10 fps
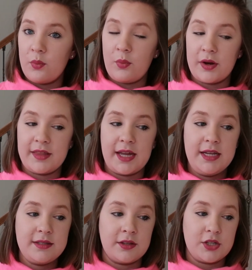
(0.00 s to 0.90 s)
where that
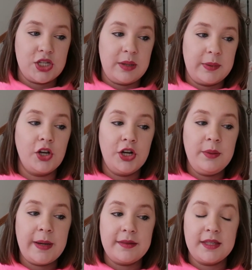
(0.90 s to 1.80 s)
is on the ship. Learn
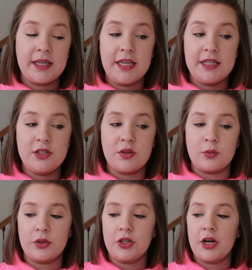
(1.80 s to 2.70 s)
about the key to the
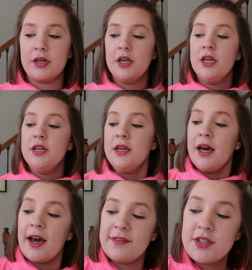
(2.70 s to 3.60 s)
world card.
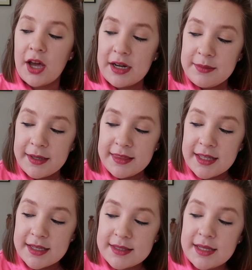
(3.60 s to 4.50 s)
I've talked about
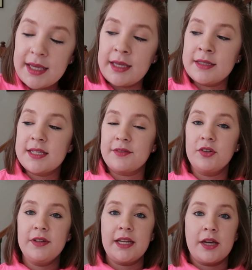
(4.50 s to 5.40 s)
this in
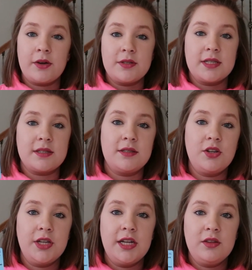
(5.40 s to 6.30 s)
several videos. This is
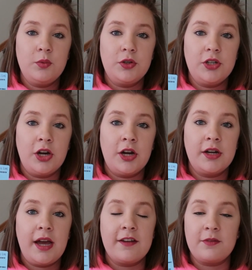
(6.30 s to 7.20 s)
your key to the world
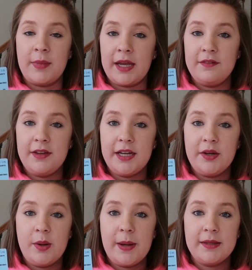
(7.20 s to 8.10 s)
card. I've made a
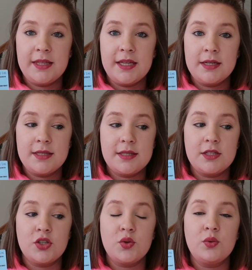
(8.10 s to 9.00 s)
video about
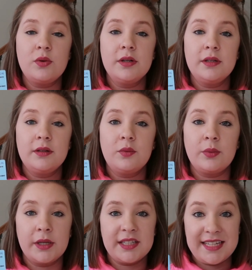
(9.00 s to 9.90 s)
this. You
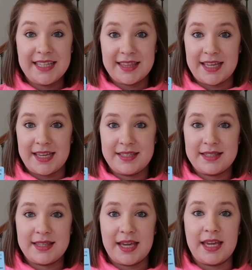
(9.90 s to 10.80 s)
will need
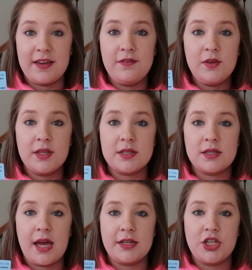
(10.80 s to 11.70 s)
this. They give you
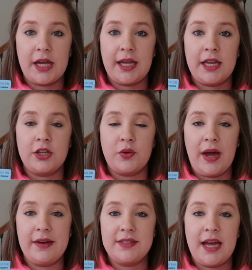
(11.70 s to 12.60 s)
this at check-in. You
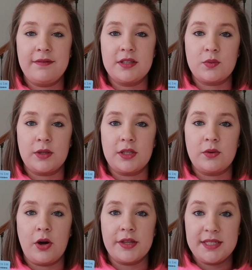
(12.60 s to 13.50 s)
have to have this with
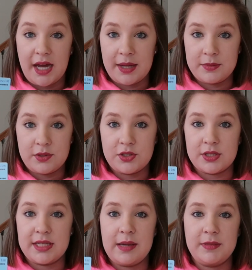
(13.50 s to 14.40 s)
you all the time, so
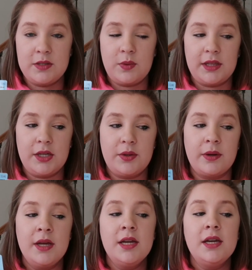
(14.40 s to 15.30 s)
just keep this with you.